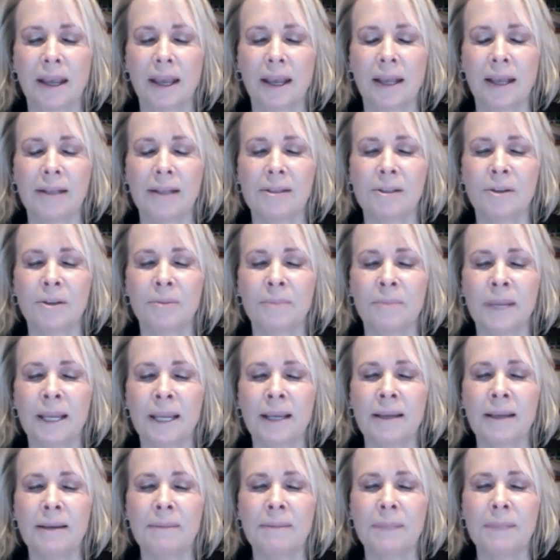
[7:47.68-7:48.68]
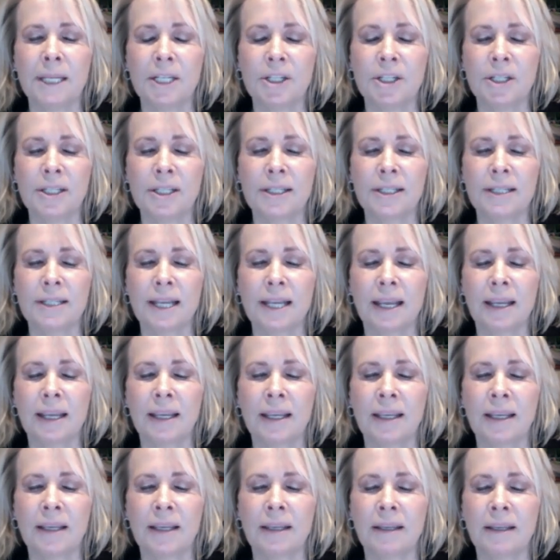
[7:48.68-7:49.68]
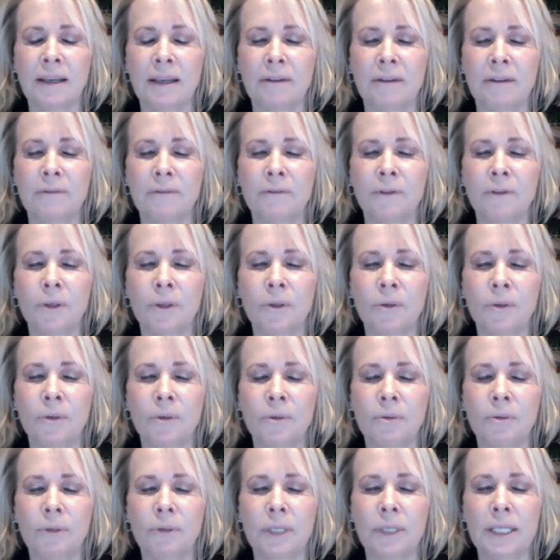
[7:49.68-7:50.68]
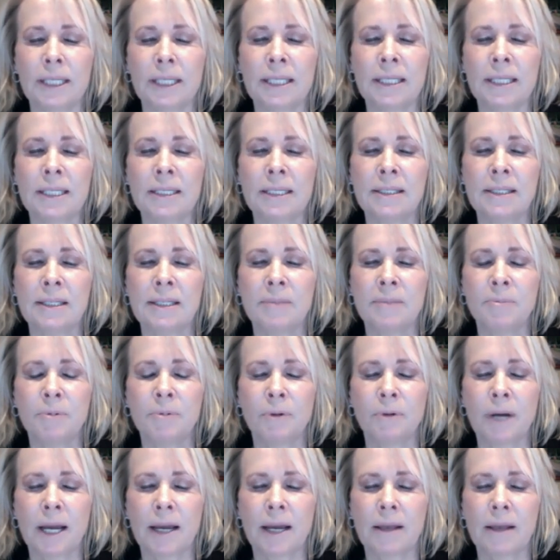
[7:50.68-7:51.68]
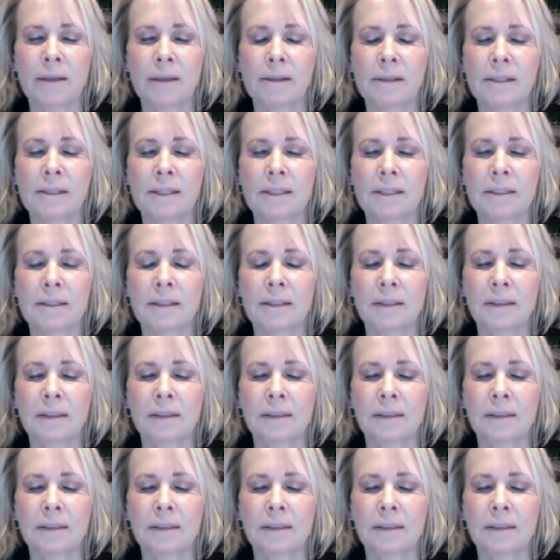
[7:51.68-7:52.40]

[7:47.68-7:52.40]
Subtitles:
And so maybe just taking a few easy breaths.